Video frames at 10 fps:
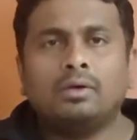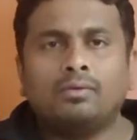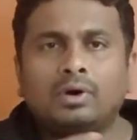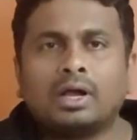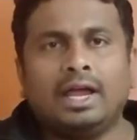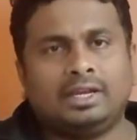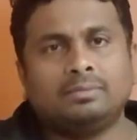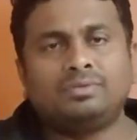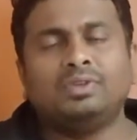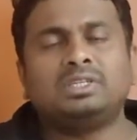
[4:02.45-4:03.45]
work
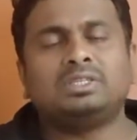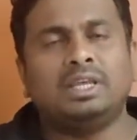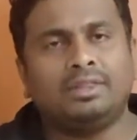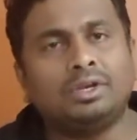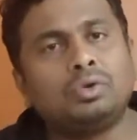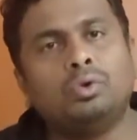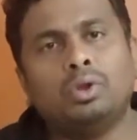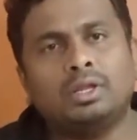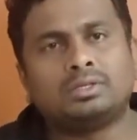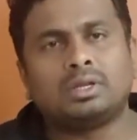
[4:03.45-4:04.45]
items which is there in the to-do
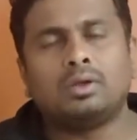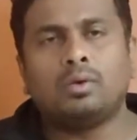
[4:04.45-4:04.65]
list.